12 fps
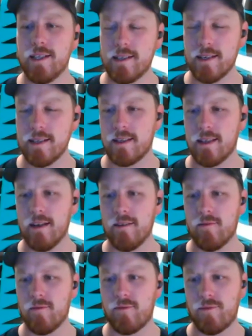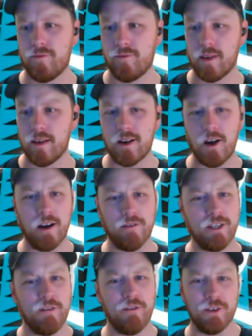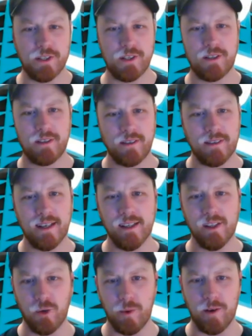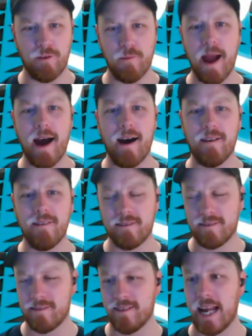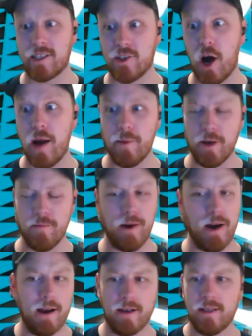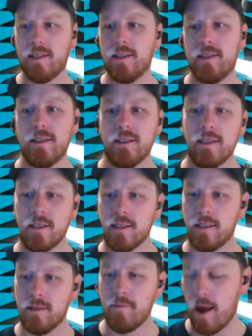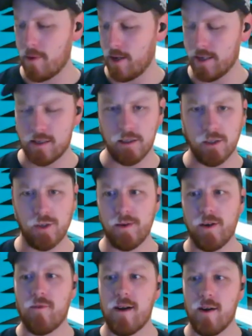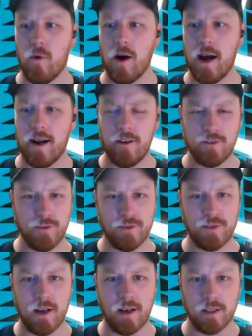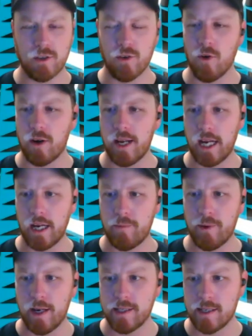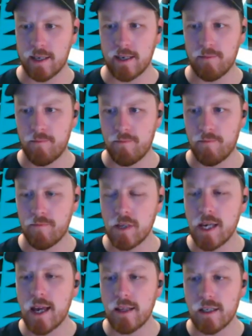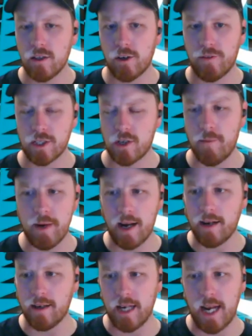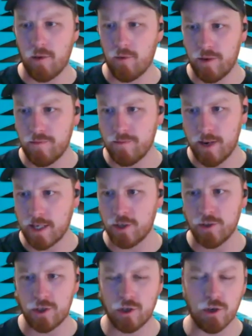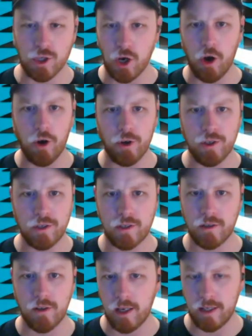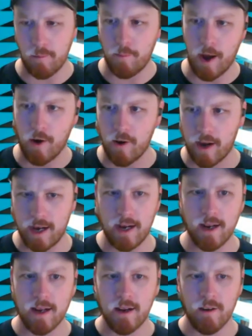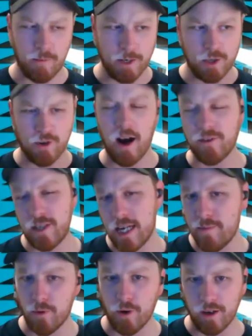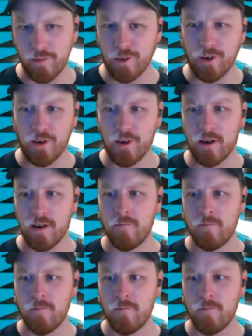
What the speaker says: says that it kind of differs a little bit from our excitement, but maybe it's a little bit of red wine after we've started talking. But yeah, there's a lot of excitement. And yeah, we mentioned the two Joes. Like you said, Berry, from a draftee point of view,